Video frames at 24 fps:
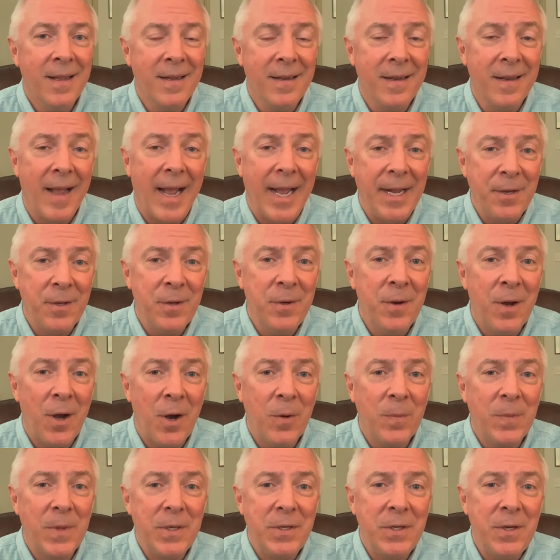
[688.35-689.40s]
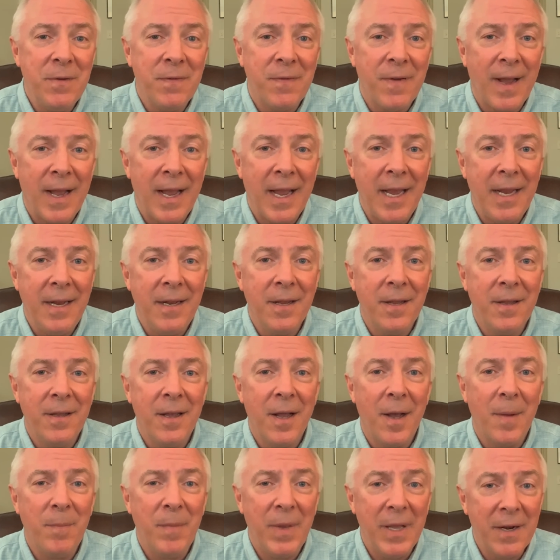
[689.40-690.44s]
I do hope that you find
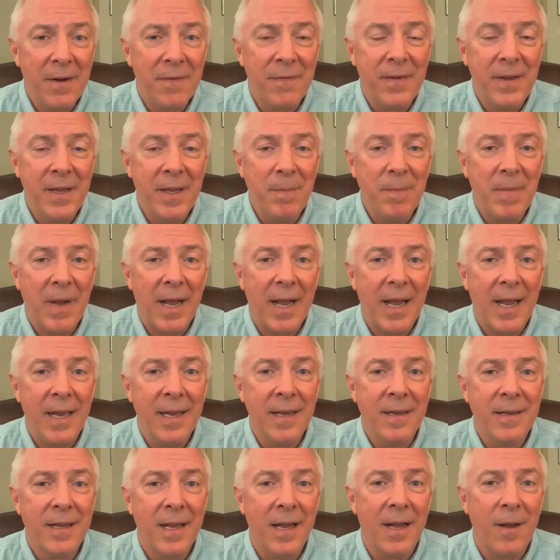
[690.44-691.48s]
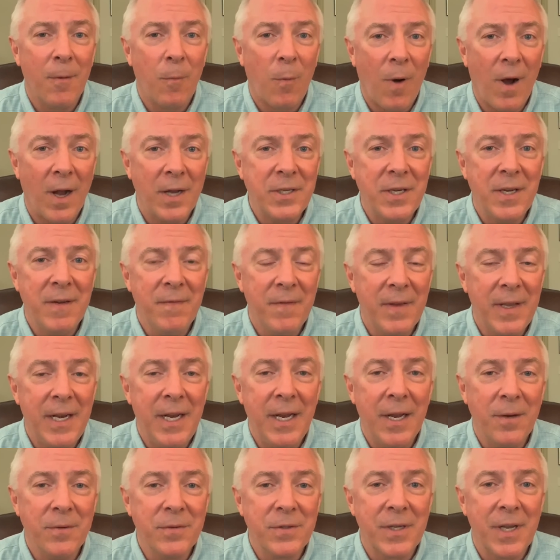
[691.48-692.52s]
benefit by watching
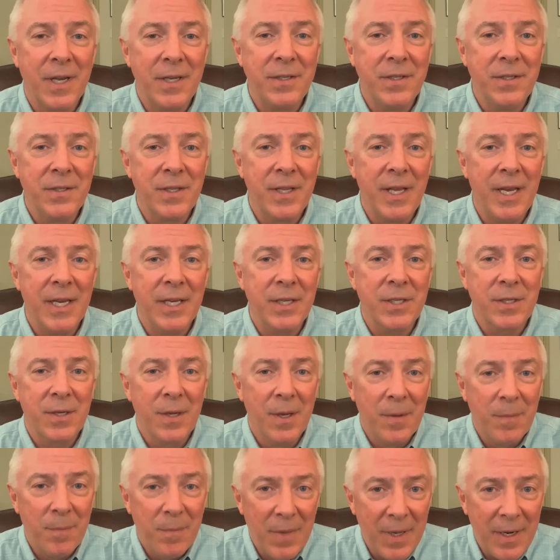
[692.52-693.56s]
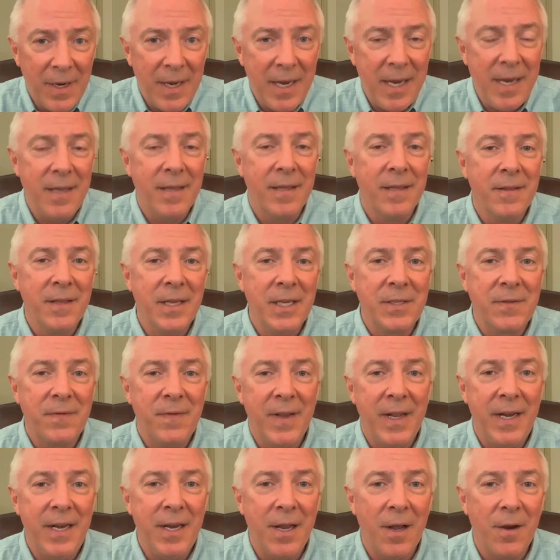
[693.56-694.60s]
videos such as this. Beneath this
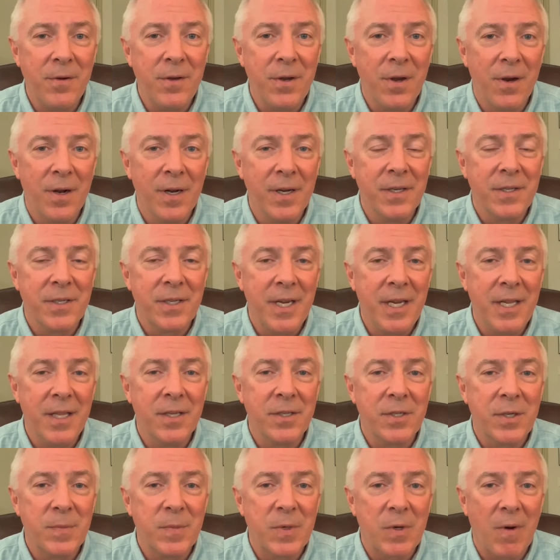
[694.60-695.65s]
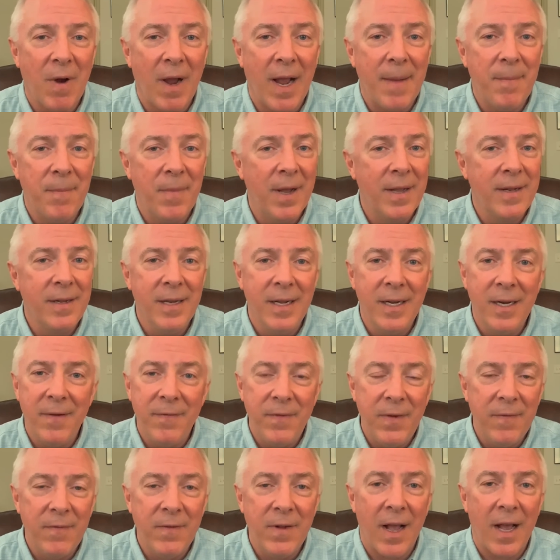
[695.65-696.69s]
video, you're going to see the subscribe button, and
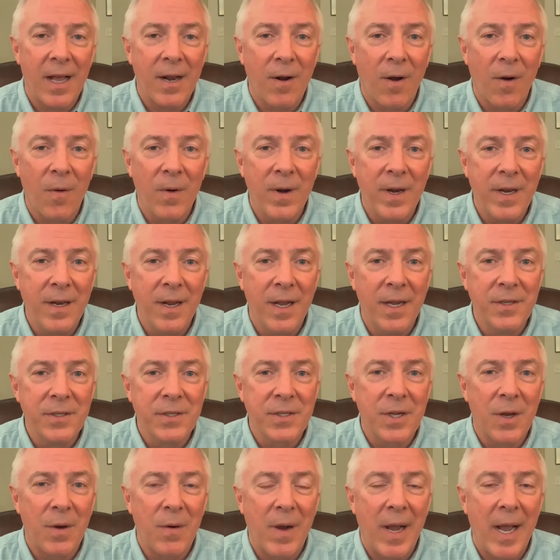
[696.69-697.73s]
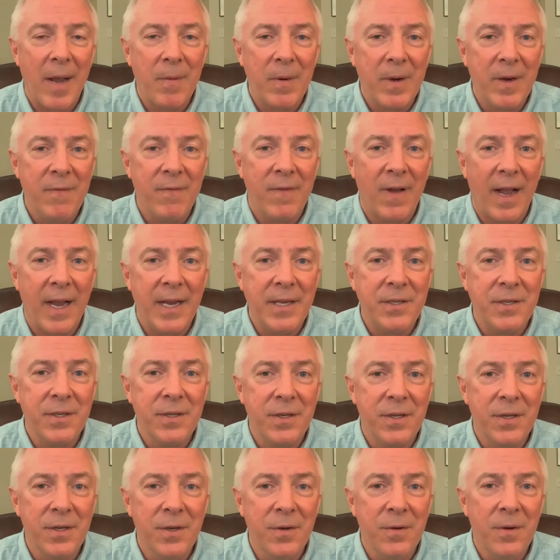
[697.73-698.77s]
if you've not already done so, I would invite you
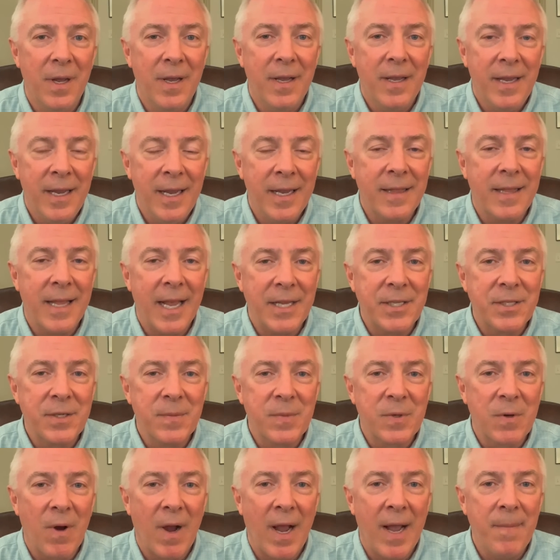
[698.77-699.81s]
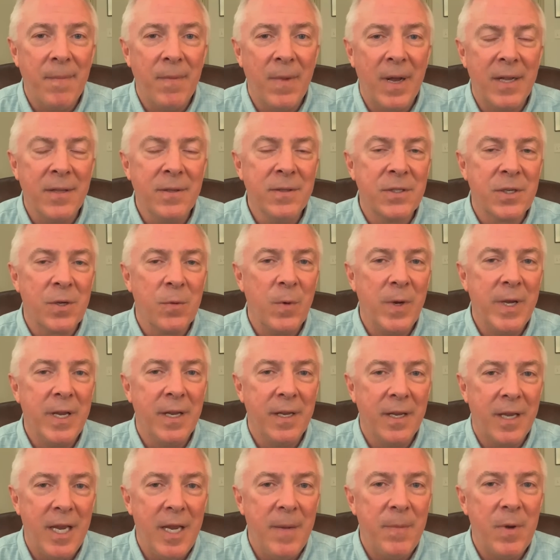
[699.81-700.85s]
to hit that subscribe button so we
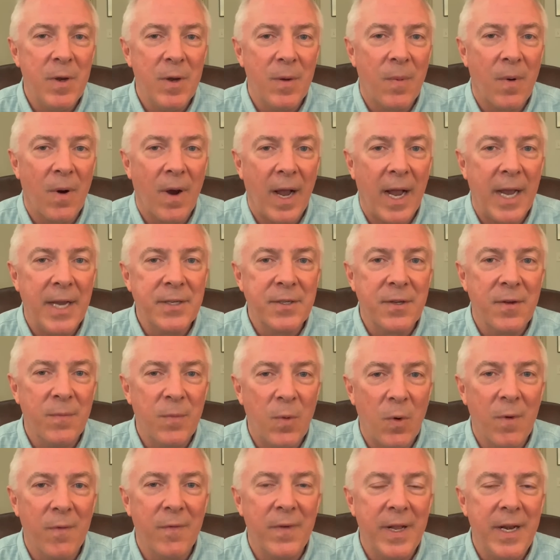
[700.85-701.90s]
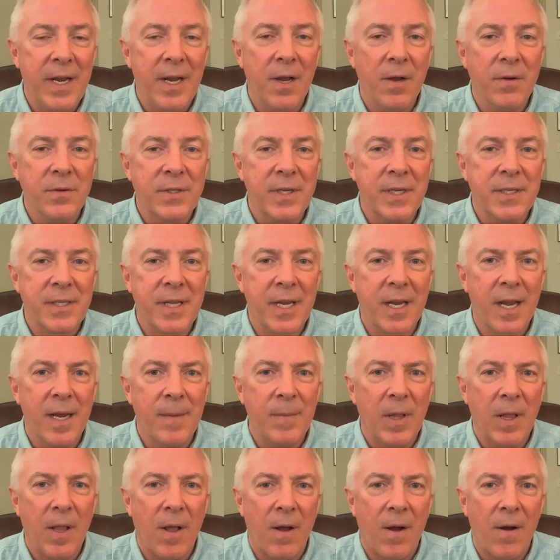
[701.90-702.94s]
can keep you apprised of more videos as they
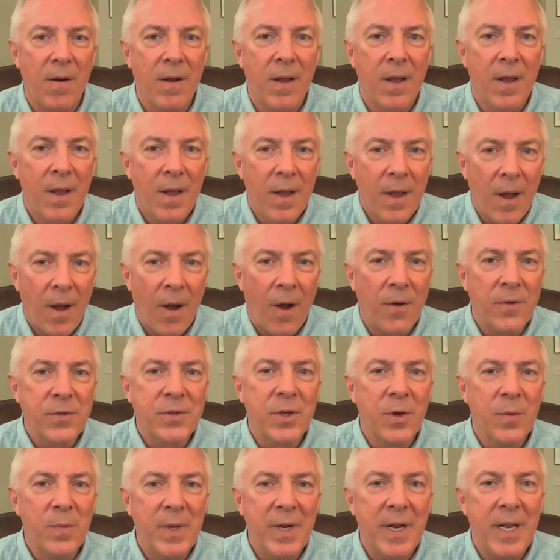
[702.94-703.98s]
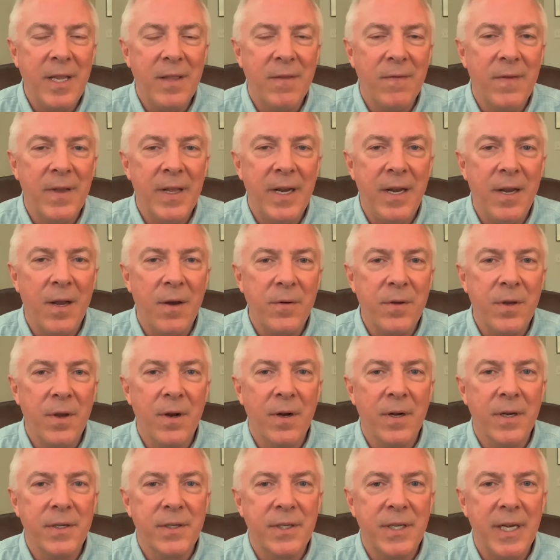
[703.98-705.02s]
come along. Also, beneath the video, you're
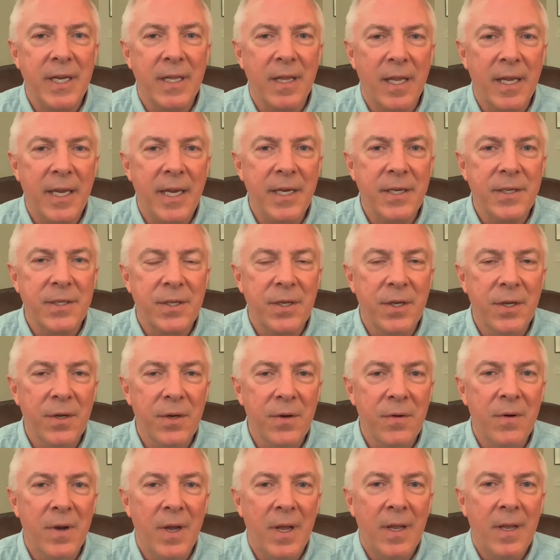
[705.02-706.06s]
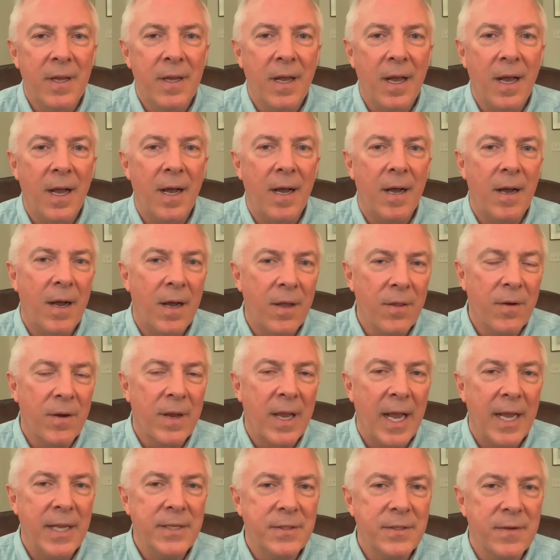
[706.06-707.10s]
going to see links to other
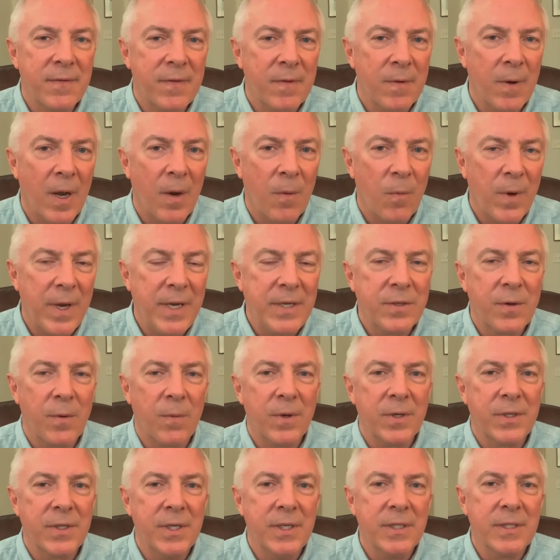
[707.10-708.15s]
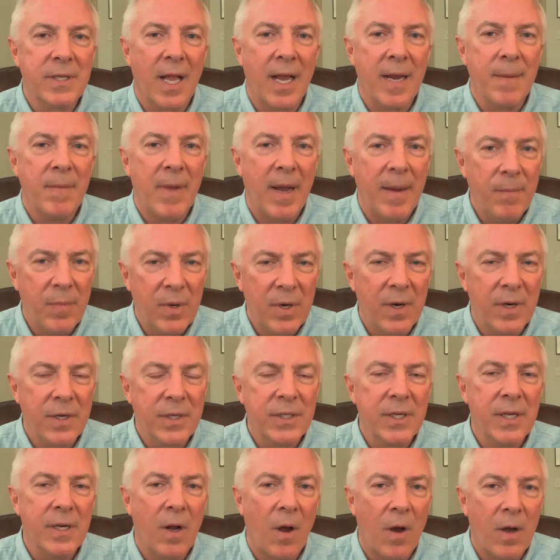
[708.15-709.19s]
kinds of resources like my
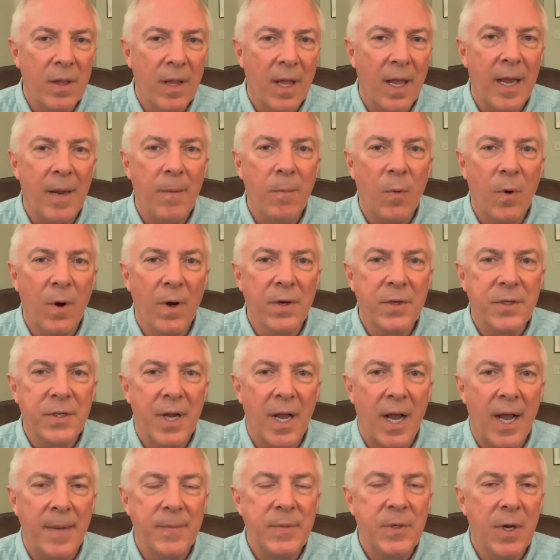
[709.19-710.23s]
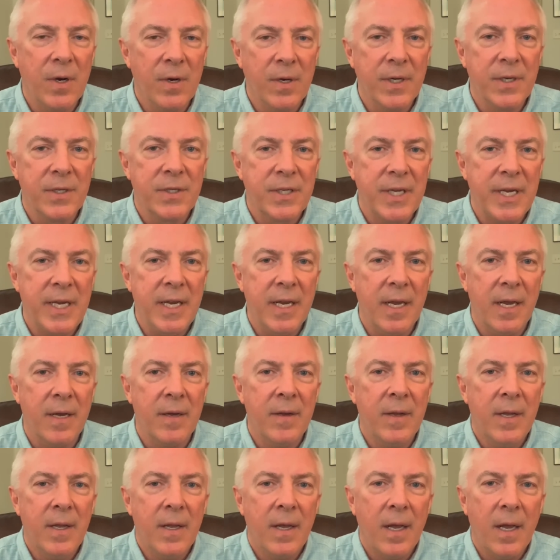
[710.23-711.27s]
books and online workshops. You're going to see
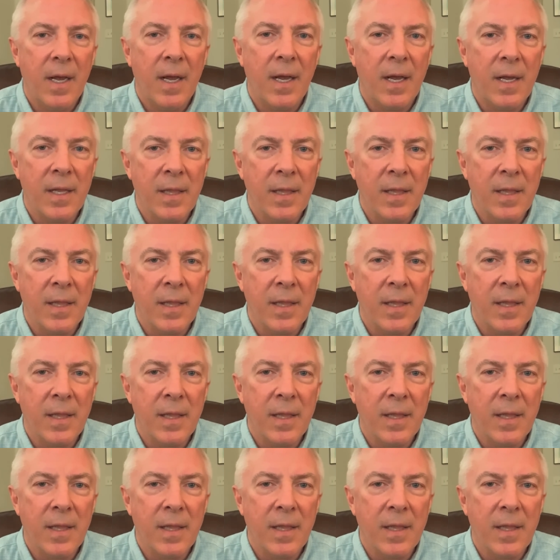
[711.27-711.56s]
a